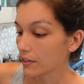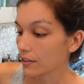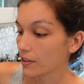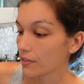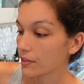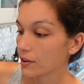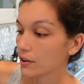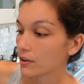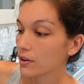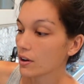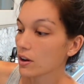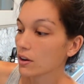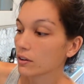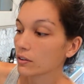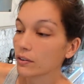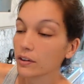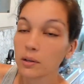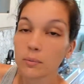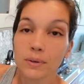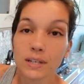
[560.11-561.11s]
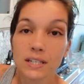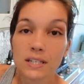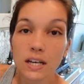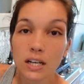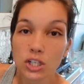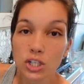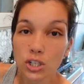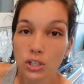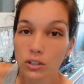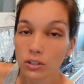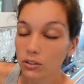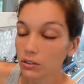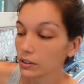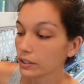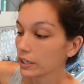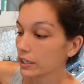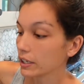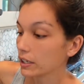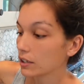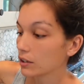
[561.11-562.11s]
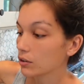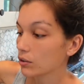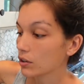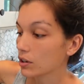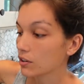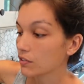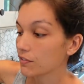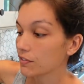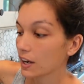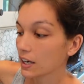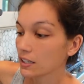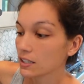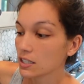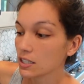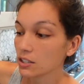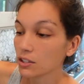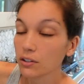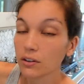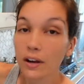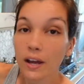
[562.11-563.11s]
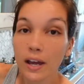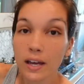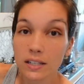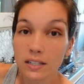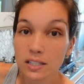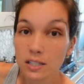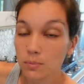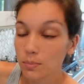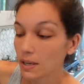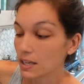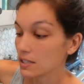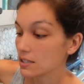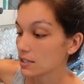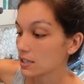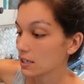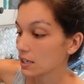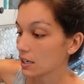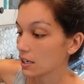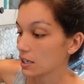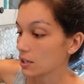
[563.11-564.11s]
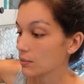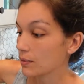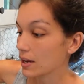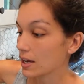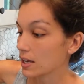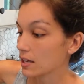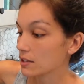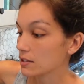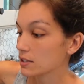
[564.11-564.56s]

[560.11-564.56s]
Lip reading: that they're not going to be touching your lid or affecting your head space in any way.